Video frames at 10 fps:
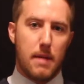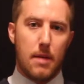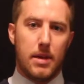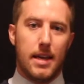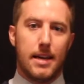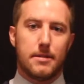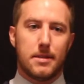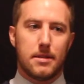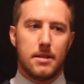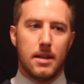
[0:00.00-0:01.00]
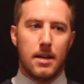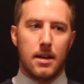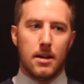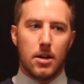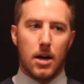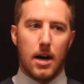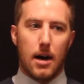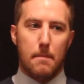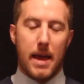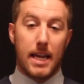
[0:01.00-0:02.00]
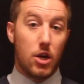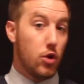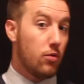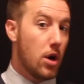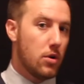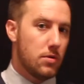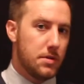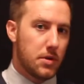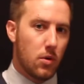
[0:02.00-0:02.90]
Maybe it's making new roads,